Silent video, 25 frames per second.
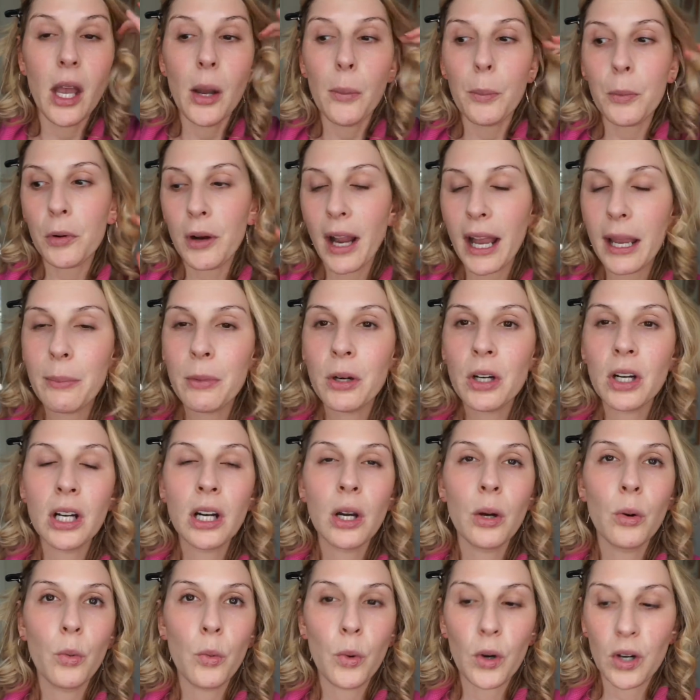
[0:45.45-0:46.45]

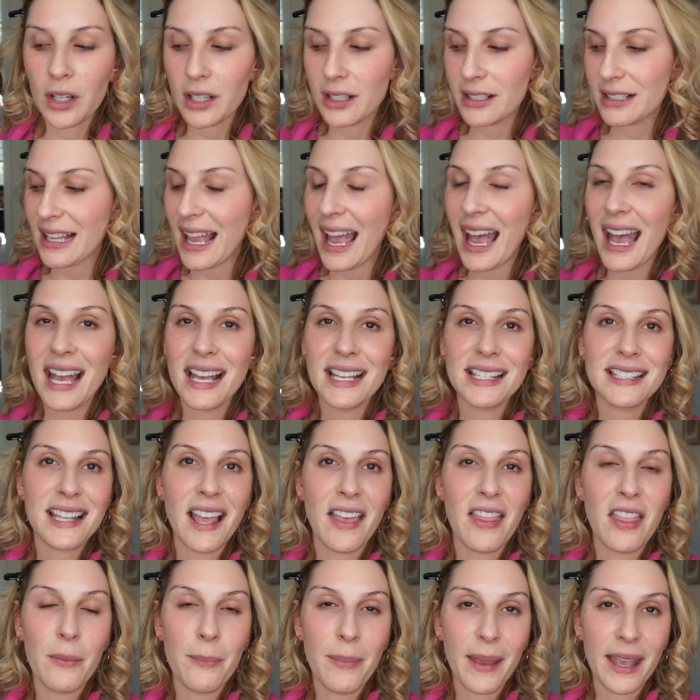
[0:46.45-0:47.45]
Primer works as
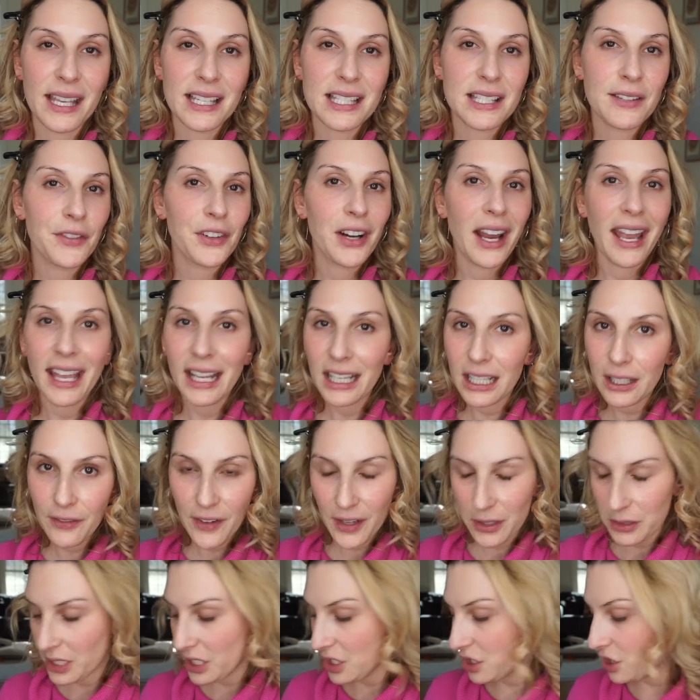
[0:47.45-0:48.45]
the base for any
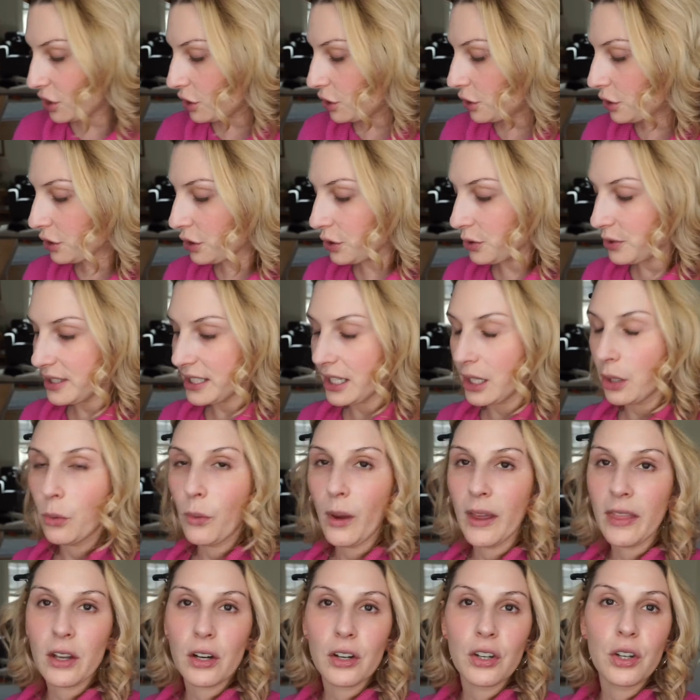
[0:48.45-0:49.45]
foundation you're using,
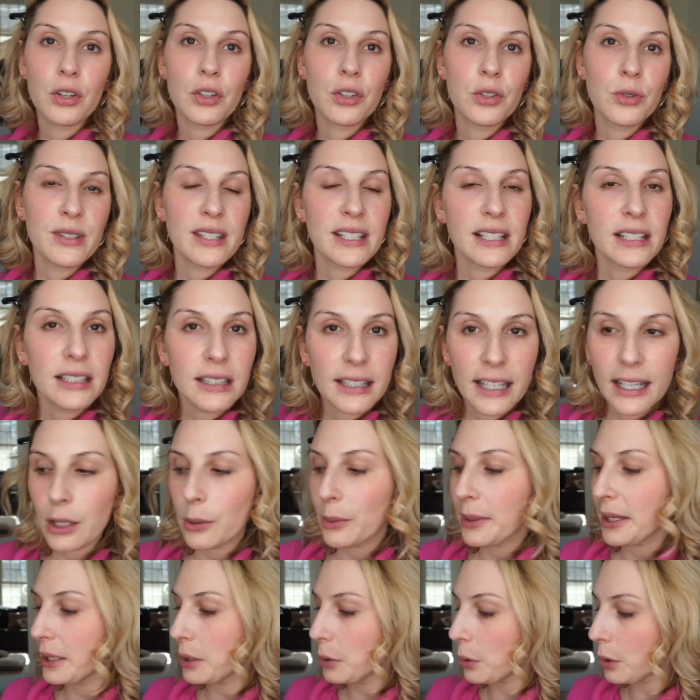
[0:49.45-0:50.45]
whether you're using a
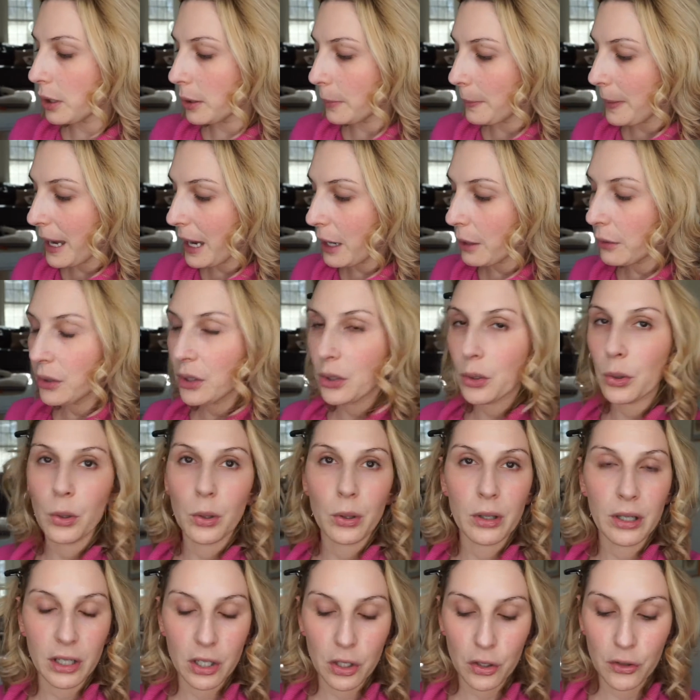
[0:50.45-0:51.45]
liquid or a powder
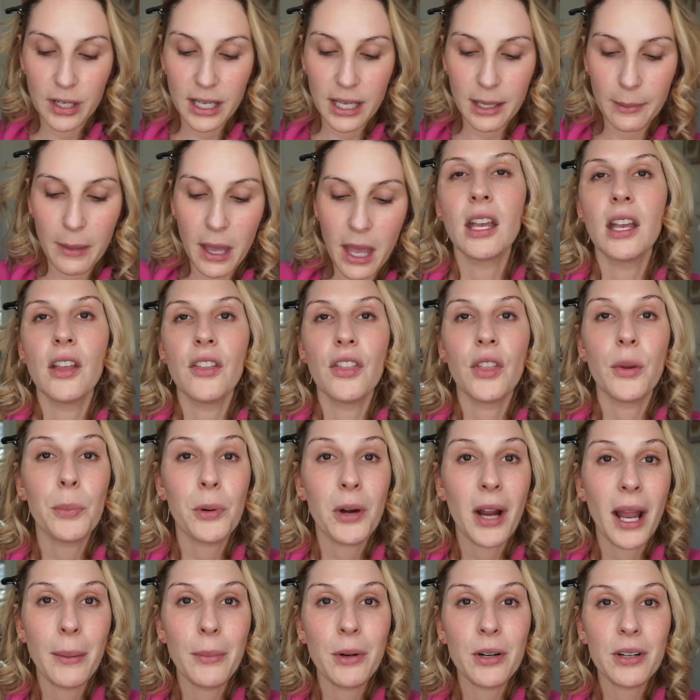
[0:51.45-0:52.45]
or a cream. The
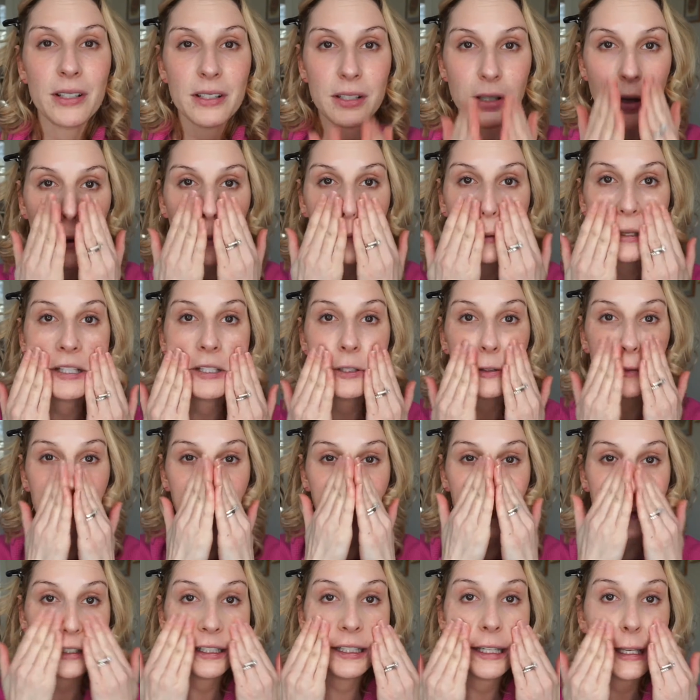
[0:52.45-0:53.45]
primer is going to
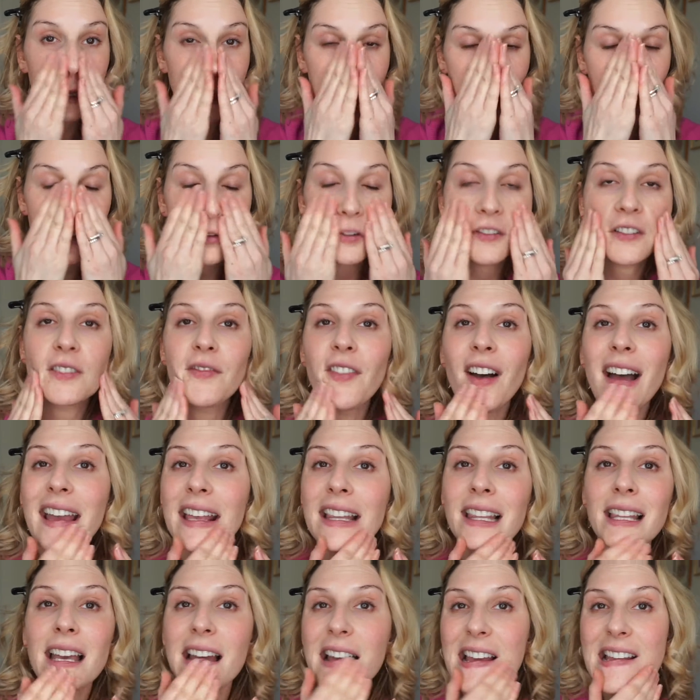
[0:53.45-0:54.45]
fill in those
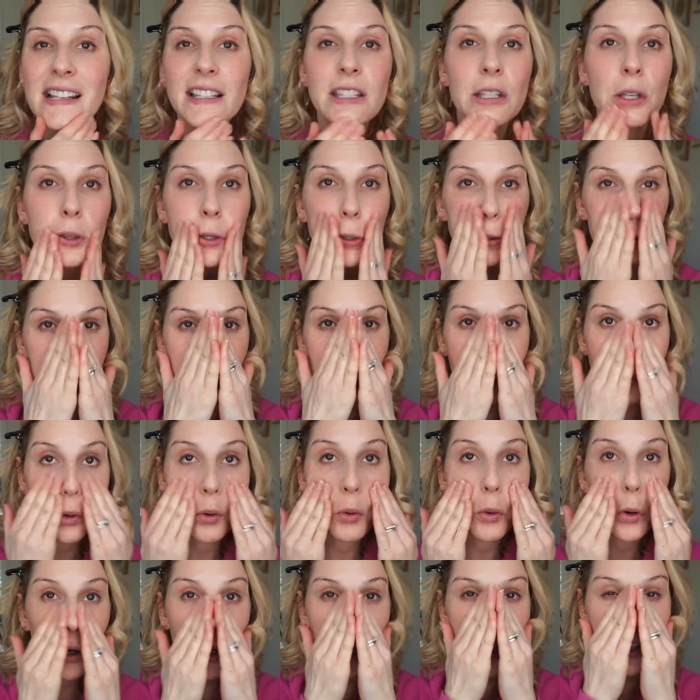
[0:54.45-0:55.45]
fine lines, those
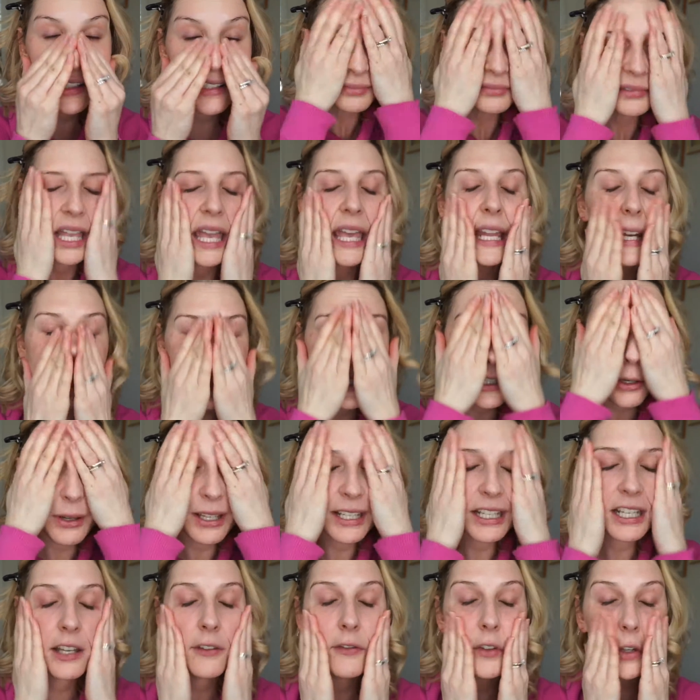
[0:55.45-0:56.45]
pores, and it's going
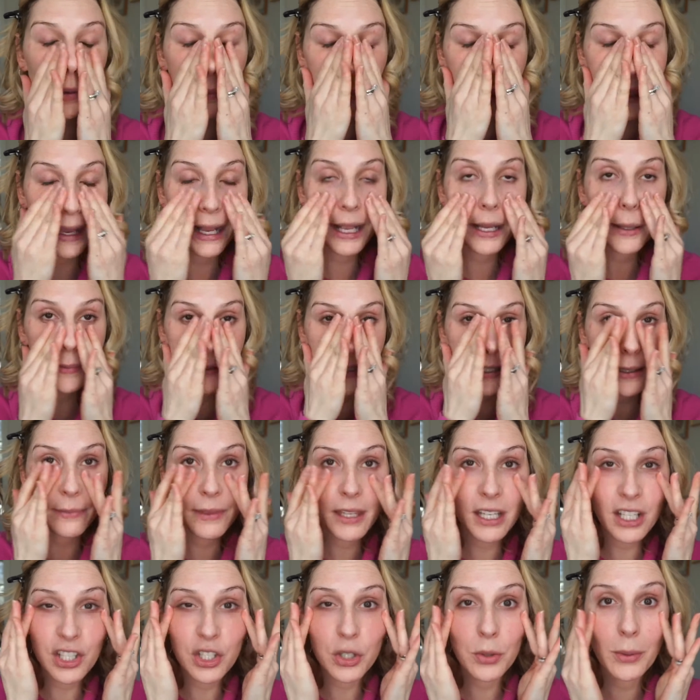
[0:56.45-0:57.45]
to give your makeup
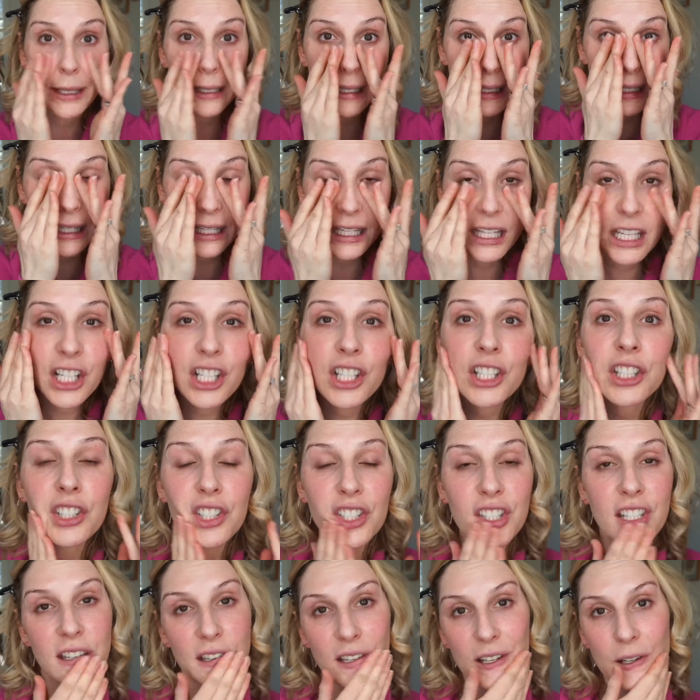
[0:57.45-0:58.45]
something to adhere
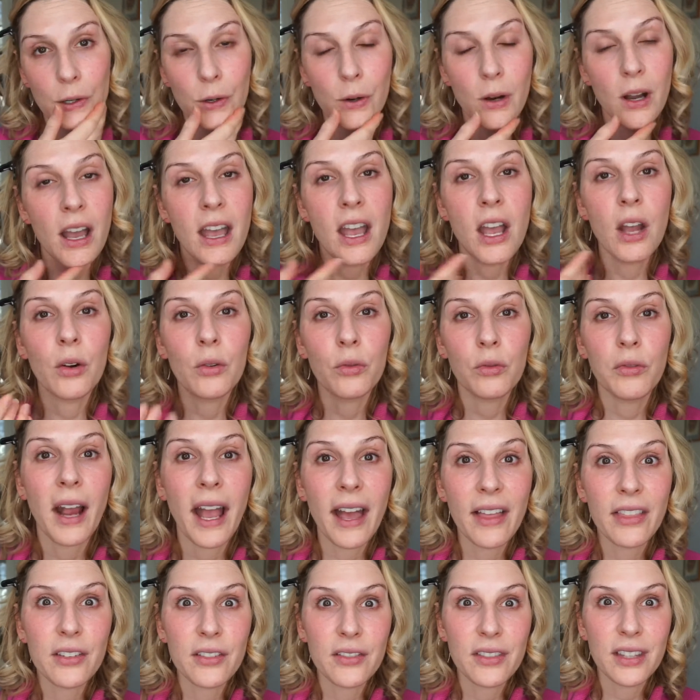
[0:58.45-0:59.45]
to
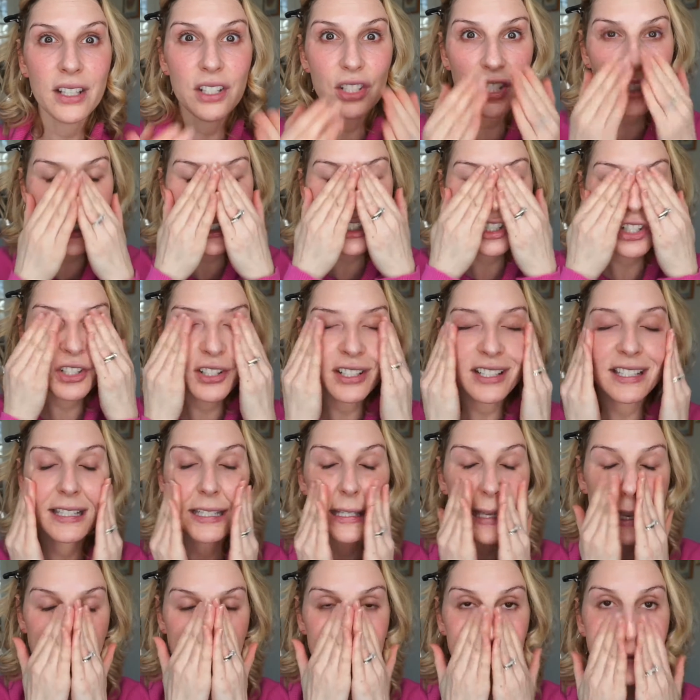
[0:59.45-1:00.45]
rather than just your
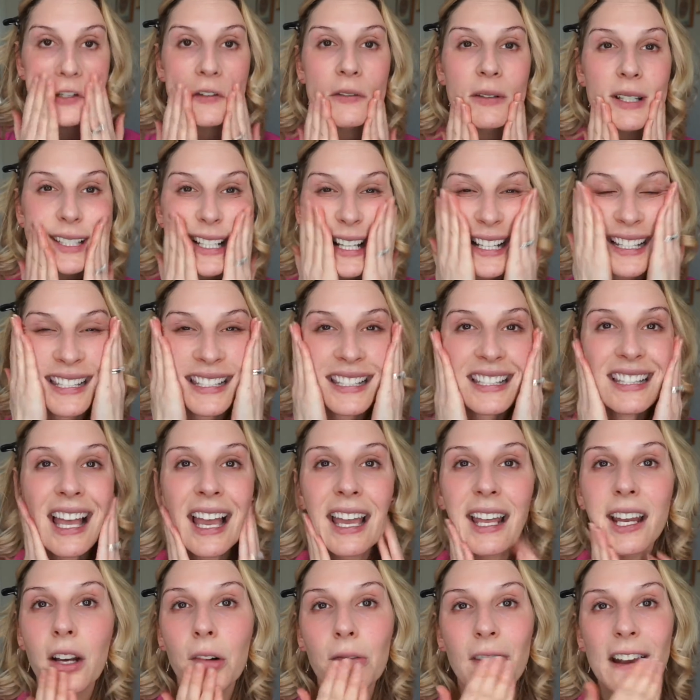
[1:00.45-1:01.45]
skin. So it's not
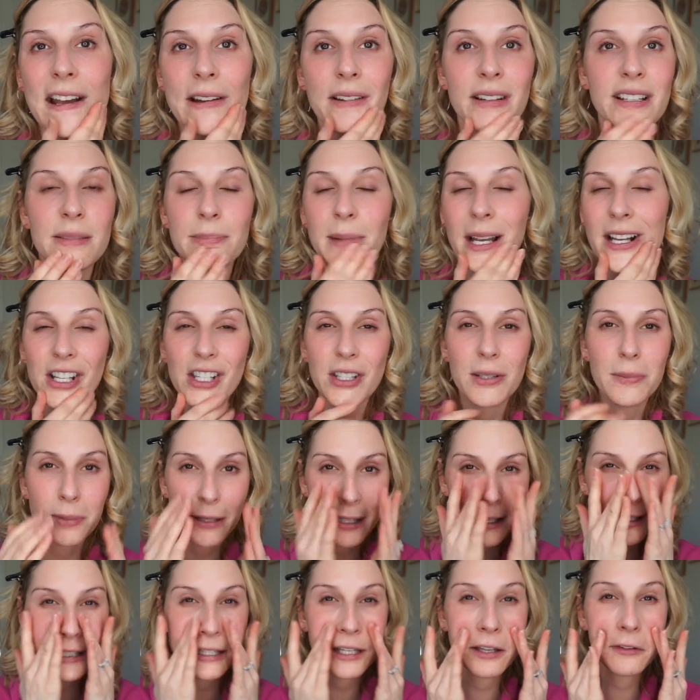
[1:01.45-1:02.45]
sliding around as much.
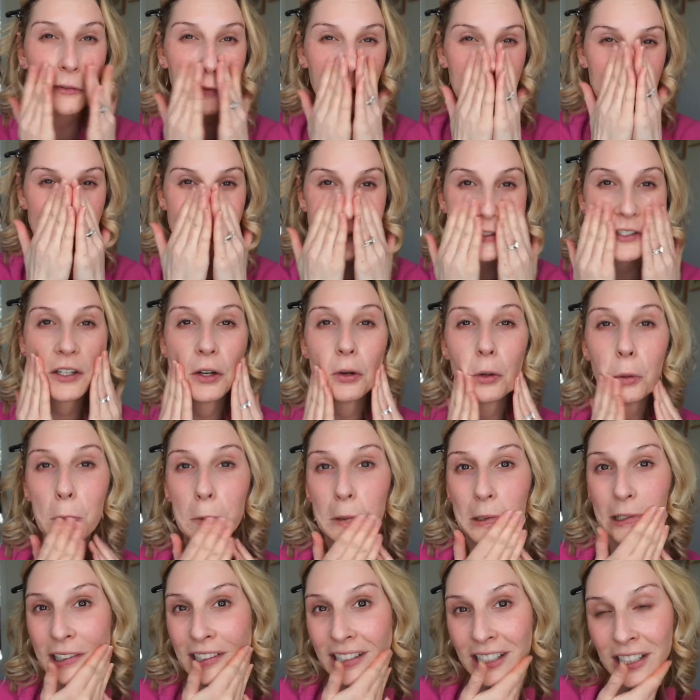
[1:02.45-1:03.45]
Plus it feels
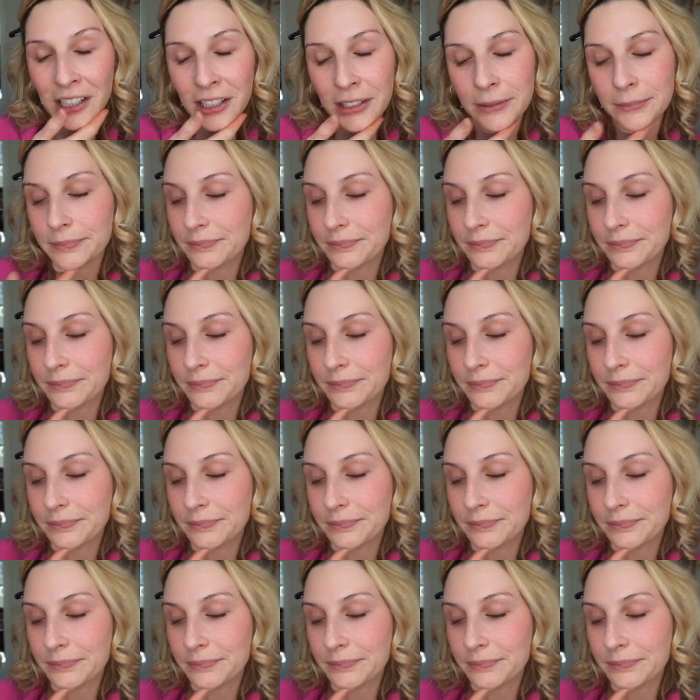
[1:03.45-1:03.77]
really good.